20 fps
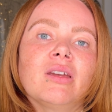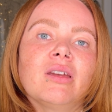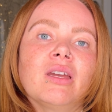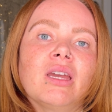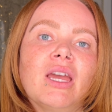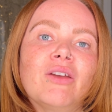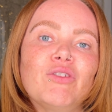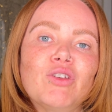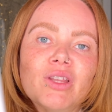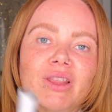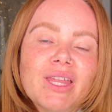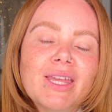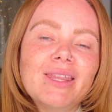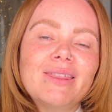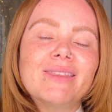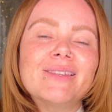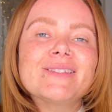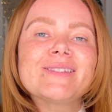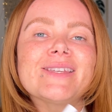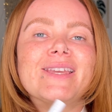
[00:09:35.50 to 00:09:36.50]
If you like
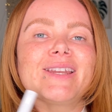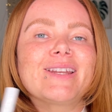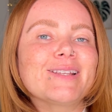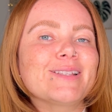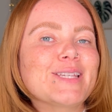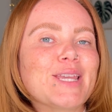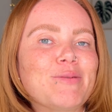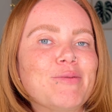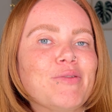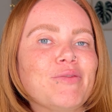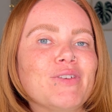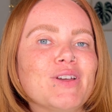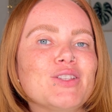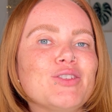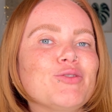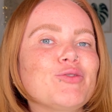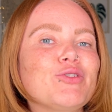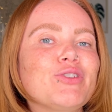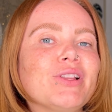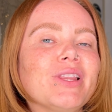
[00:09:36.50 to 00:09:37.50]
this kind of type of
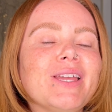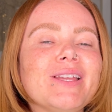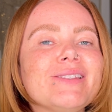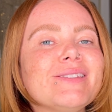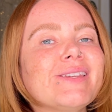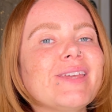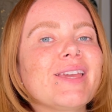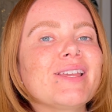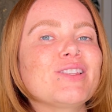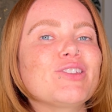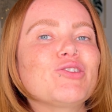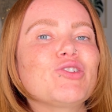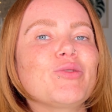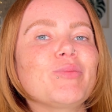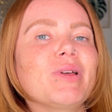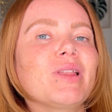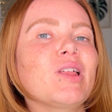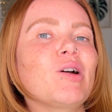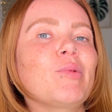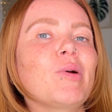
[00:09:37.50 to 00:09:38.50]
video, you like to get to know
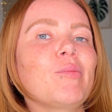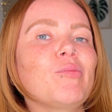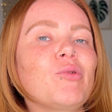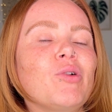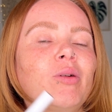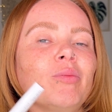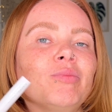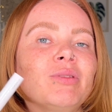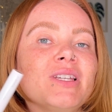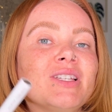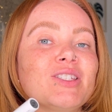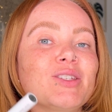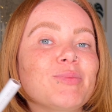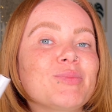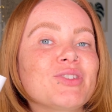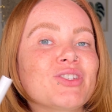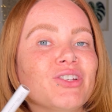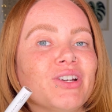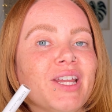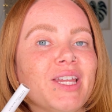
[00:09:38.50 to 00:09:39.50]
me a little bit more, please
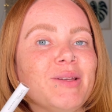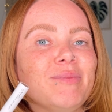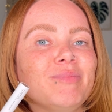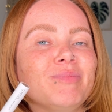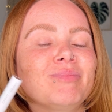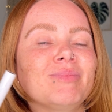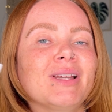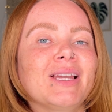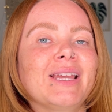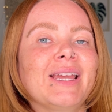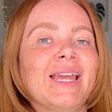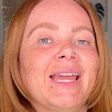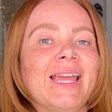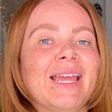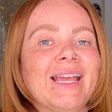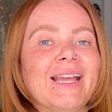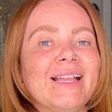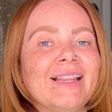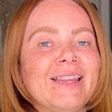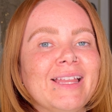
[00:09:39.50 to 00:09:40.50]
subscribe,
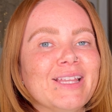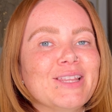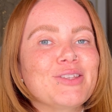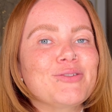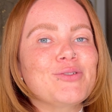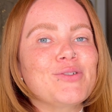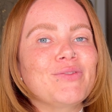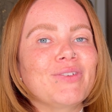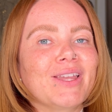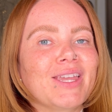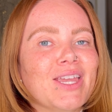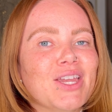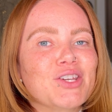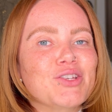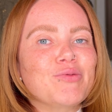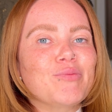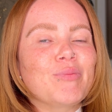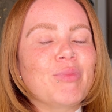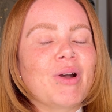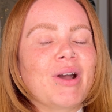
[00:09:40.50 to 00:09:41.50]
click the
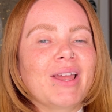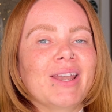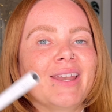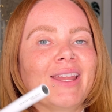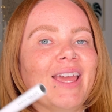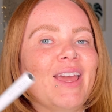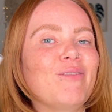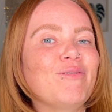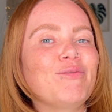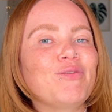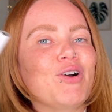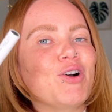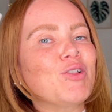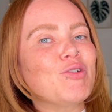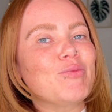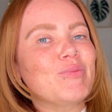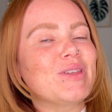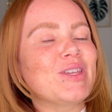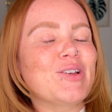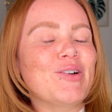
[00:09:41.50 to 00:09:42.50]
notification button, and
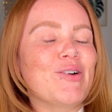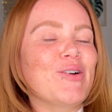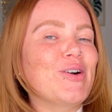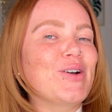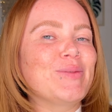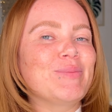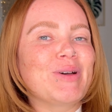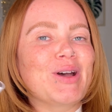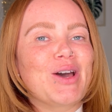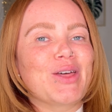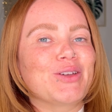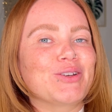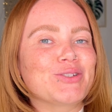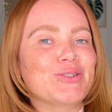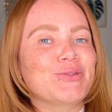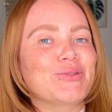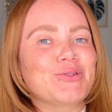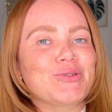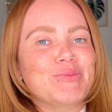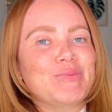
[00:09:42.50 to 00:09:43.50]
follow me on my other
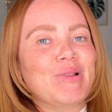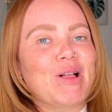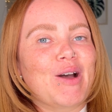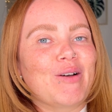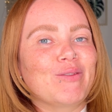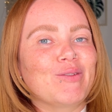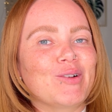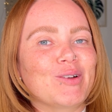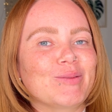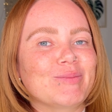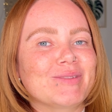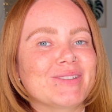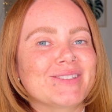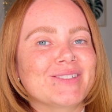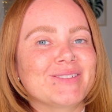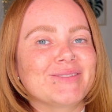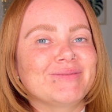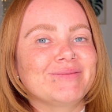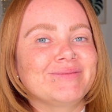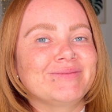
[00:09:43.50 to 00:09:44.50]
social platforms.
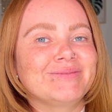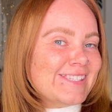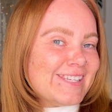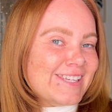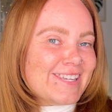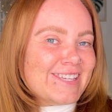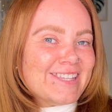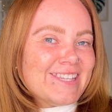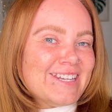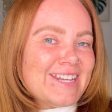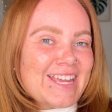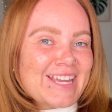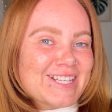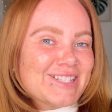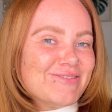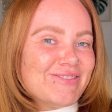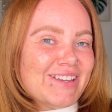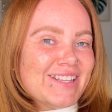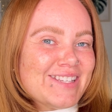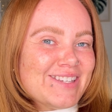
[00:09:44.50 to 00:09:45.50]
See you in the next
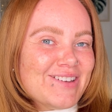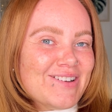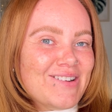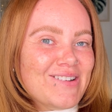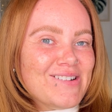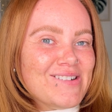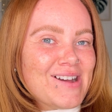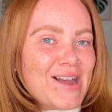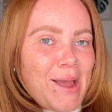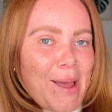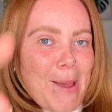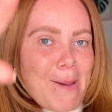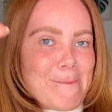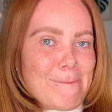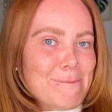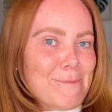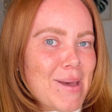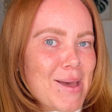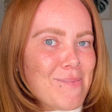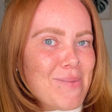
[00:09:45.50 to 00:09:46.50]
video.
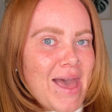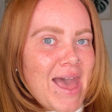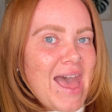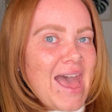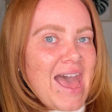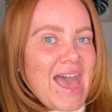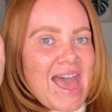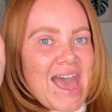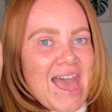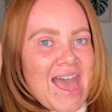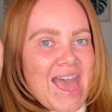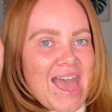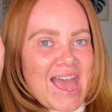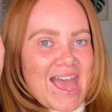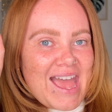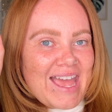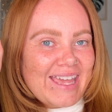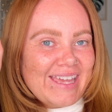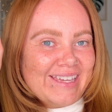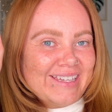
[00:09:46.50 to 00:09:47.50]
Bye
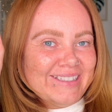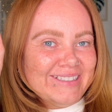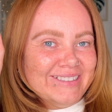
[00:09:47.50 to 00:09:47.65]
bye.